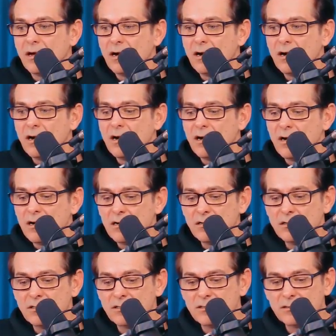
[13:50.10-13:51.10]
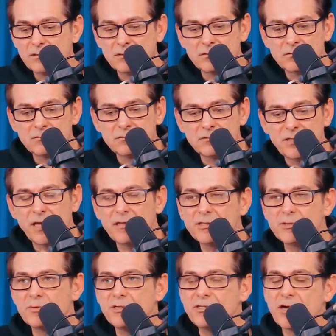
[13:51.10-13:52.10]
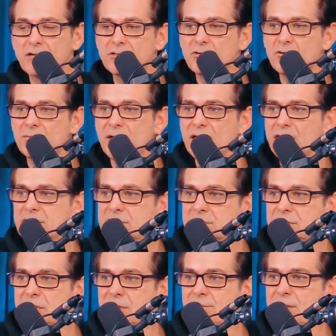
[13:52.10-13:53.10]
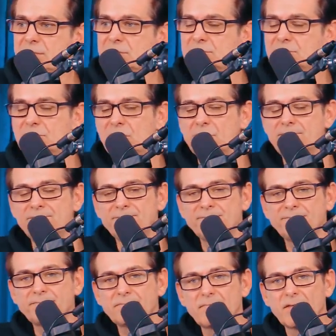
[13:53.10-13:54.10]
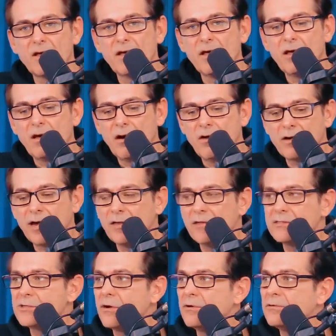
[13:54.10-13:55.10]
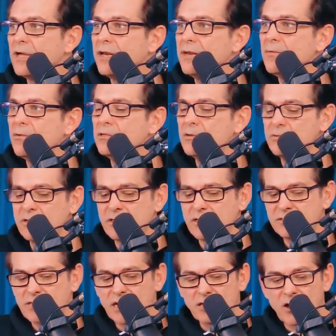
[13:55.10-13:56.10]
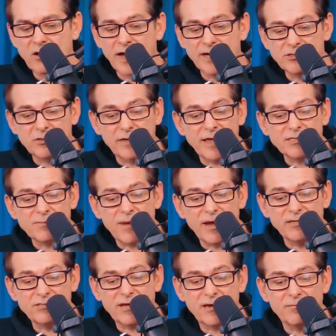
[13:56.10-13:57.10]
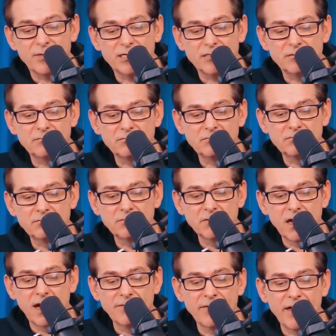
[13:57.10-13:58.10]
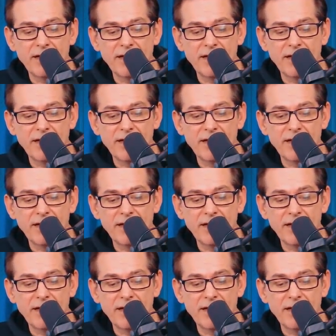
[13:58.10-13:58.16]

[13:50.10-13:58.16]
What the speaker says: Yeah, let's reach out to him, I guess. Get him on this show. Okay, let's go. Okay, so that's my segment on